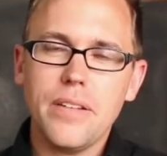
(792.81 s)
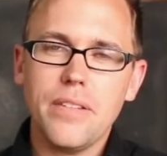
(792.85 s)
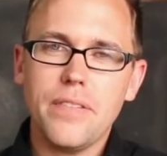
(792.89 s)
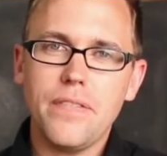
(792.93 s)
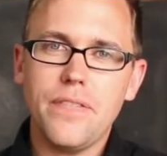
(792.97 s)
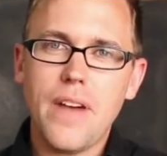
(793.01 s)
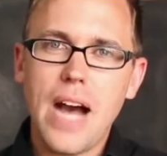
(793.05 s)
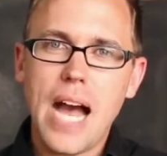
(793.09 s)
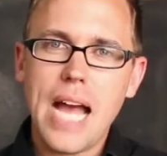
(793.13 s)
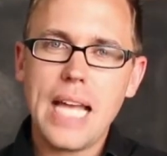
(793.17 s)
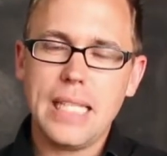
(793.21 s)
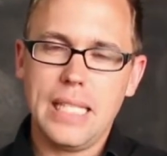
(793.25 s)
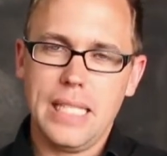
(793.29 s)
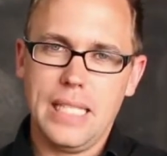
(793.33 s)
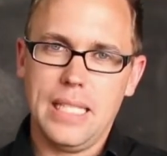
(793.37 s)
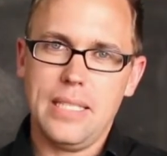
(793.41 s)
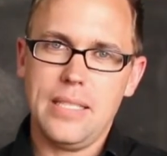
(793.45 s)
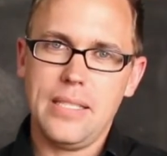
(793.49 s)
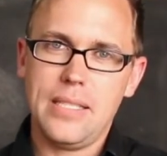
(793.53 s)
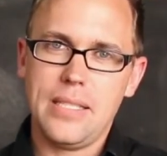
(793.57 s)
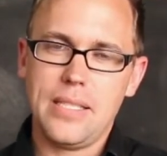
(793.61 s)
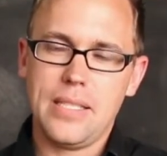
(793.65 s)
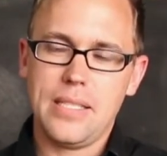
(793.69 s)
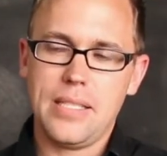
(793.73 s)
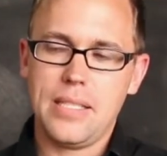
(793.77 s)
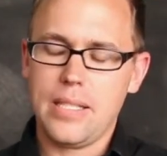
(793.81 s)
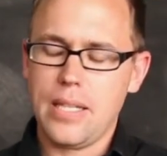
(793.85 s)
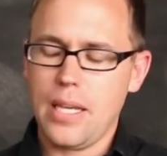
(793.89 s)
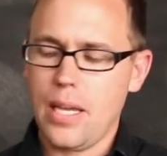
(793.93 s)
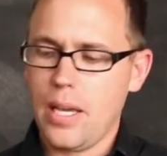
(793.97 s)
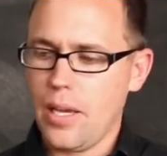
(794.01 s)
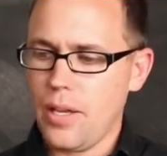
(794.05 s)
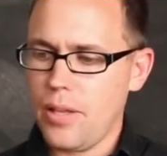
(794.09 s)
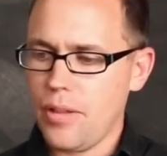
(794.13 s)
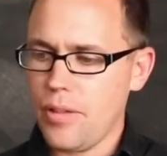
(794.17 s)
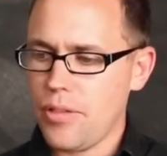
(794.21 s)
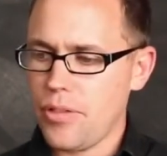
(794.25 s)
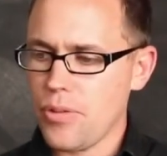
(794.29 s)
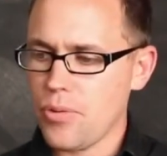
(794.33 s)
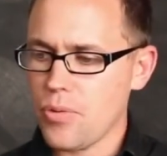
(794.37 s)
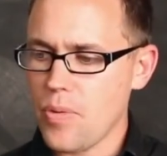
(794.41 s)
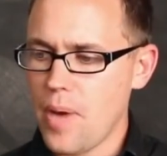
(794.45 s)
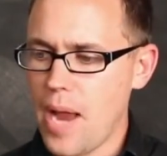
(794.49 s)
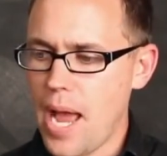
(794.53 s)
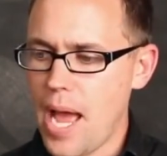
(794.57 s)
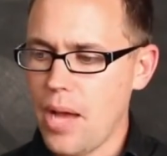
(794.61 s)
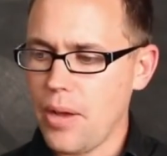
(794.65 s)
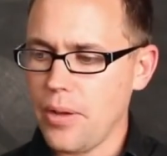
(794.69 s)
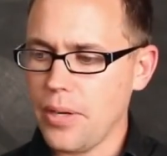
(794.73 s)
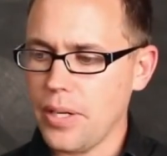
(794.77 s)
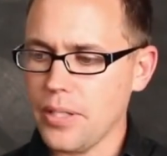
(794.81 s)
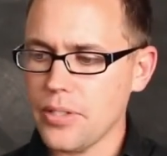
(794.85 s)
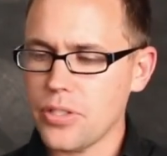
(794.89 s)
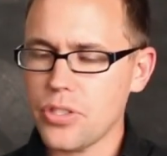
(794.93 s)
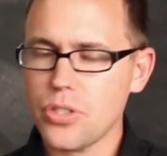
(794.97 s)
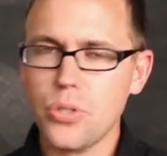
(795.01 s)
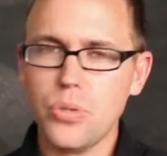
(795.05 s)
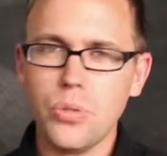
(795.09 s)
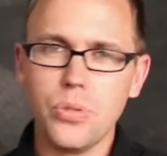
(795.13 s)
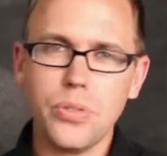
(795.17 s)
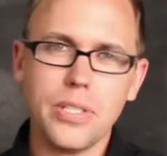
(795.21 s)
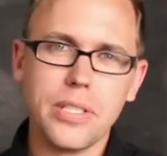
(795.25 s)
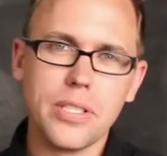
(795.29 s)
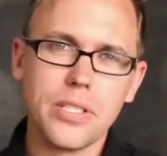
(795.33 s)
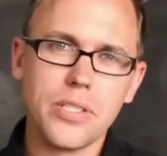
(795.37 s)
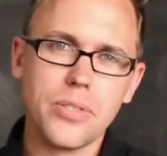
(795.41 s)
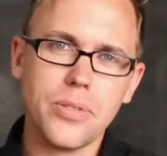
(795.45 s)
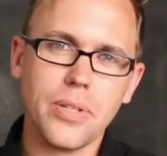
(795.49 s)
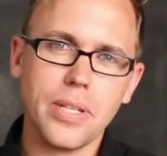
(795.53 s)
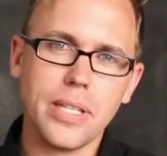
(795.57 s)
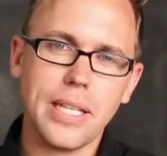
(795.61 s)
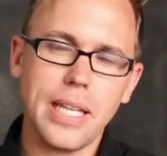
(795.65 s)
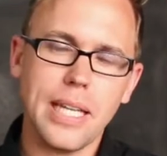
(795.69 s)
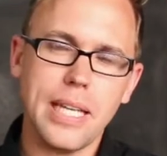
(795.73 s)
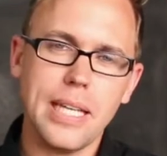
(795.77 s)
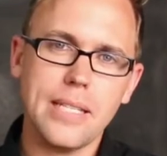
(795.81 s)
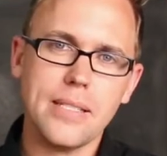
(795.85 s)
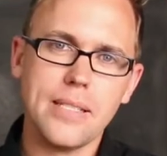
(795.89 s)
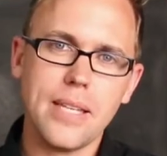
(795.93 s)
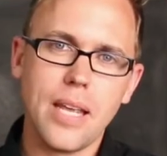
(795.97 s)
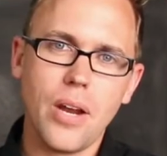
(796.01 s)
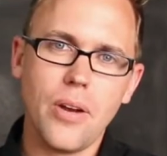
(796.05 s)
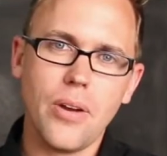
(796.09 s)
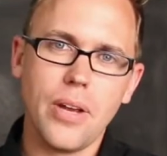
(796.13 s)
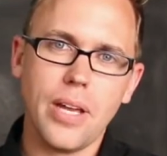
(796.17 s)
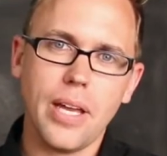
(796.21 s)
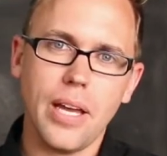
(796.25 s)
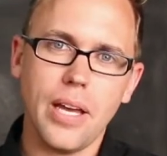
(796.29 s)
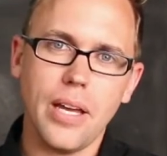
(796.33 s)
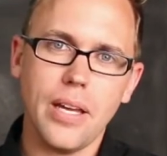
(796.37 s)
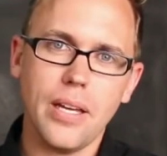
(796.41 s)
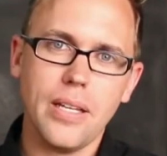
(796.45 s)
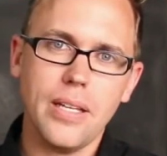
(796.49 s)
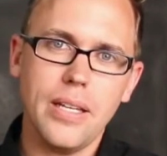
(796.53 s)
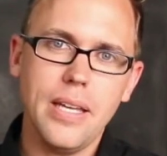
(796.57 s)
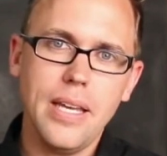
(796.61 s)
violence throughout a school district in his area.